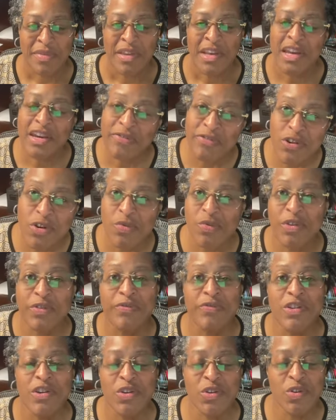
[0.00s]
If you
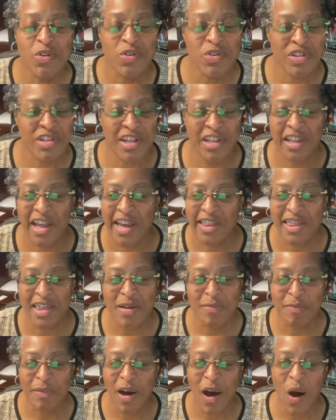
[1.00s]
refuse to let
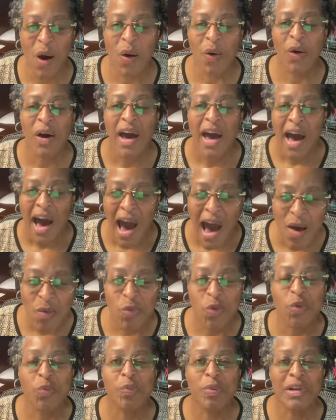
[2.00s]
them go, I
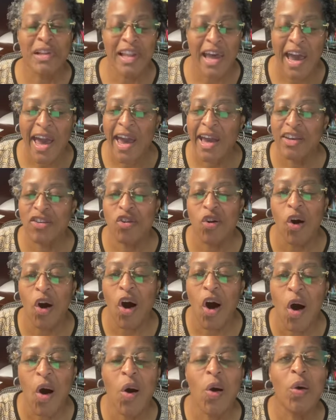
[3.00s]
will plague your
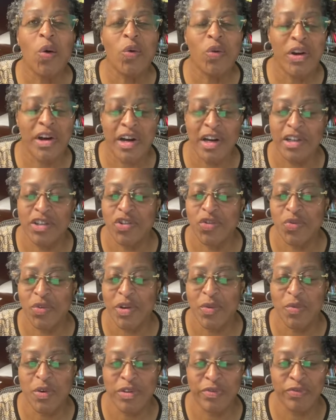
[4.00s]
whole country
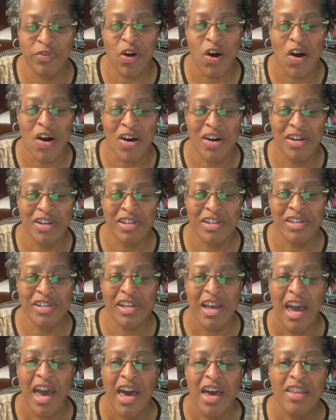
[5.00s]
with frogs.
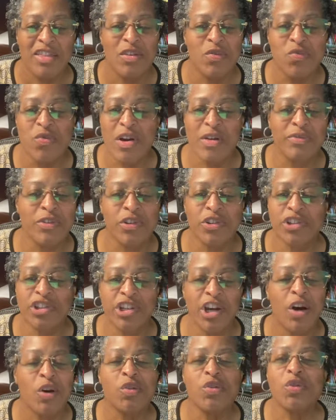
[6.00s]
The rivers
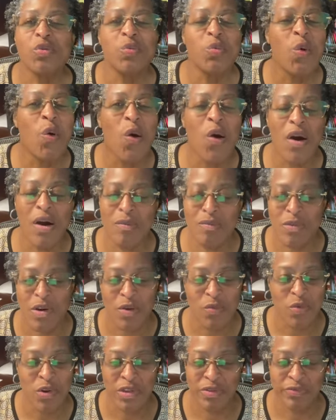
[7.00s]
shall swarm
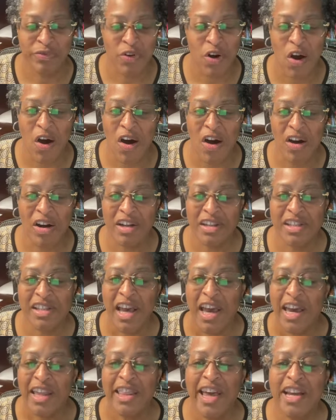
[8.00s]
with frogs.
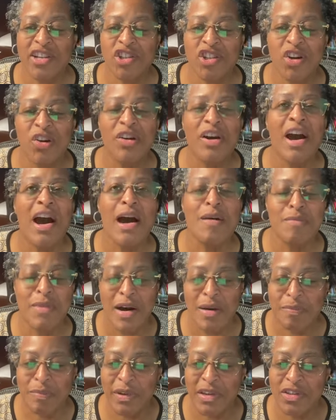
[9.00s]
They shall come
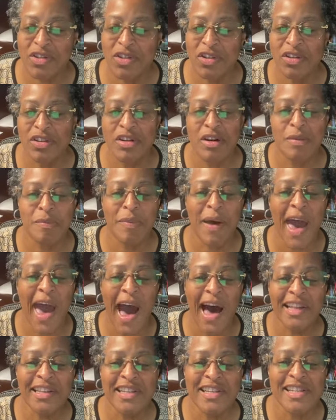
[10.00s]
up into your
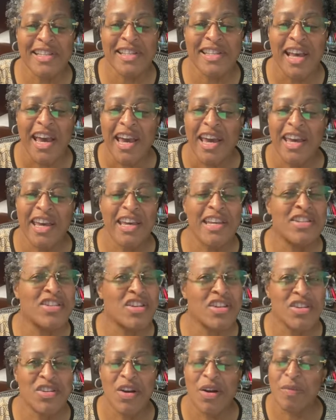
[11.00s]
palace,
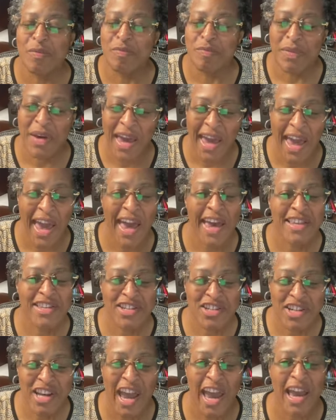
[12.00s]
into your bed
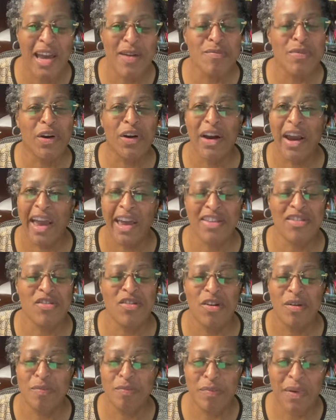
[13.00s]
chamber and
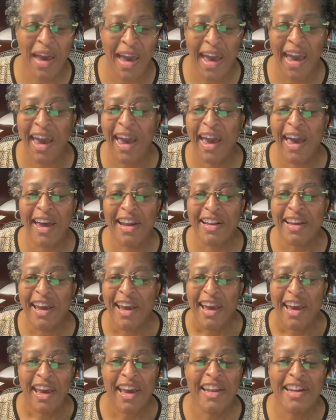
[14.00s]
your bed,
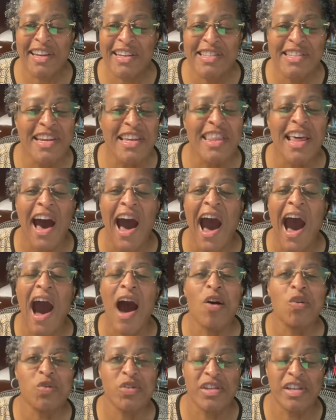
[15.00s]
and into the
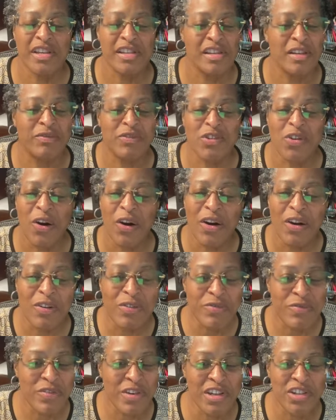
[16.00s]
houses of your
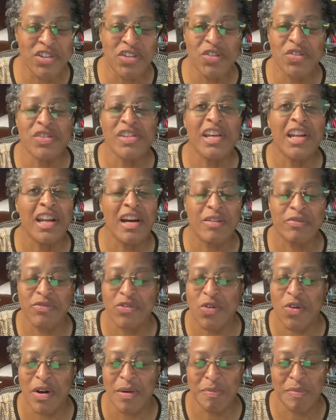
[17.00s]
officials and of
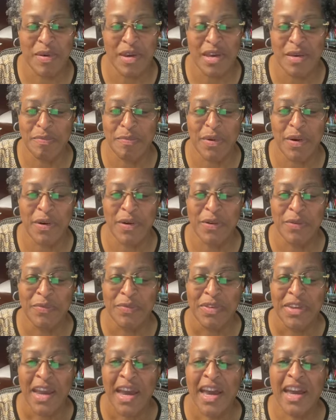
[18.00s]
your people,
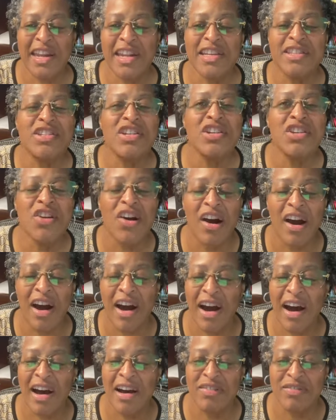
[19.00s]
and into your
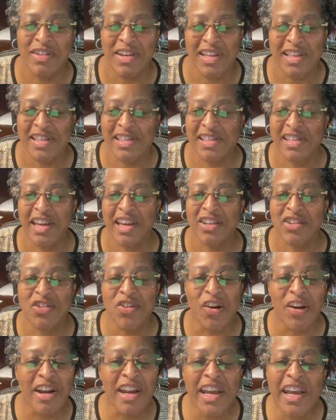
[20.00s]
ovens and
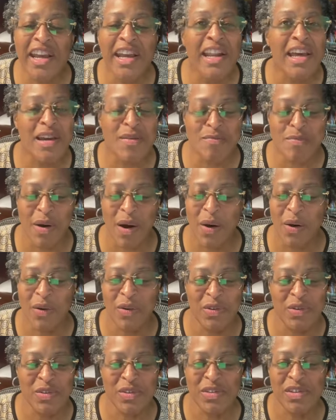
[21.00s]
your kneading
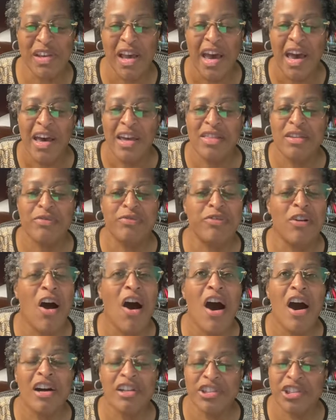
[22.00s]
bowls. The
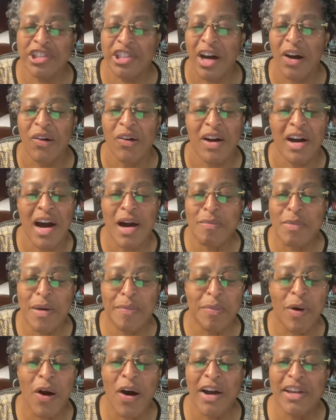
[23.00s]
frogs shall come
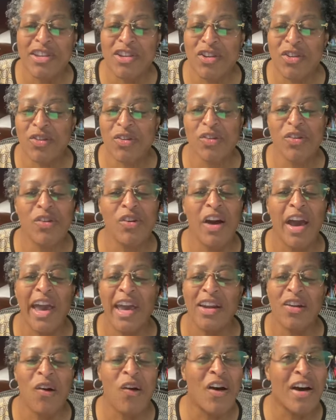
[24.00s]
upon you
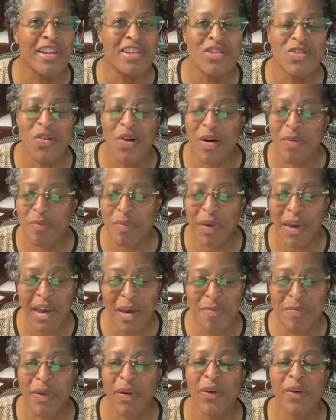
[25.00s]
and on your
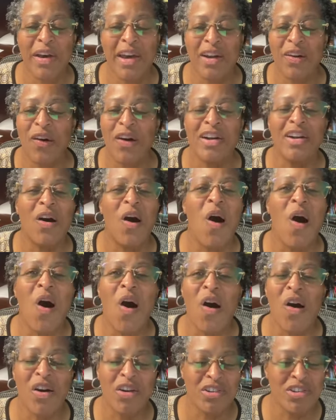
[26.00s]
people and on
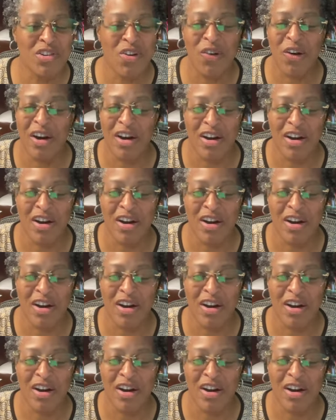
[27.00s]
all your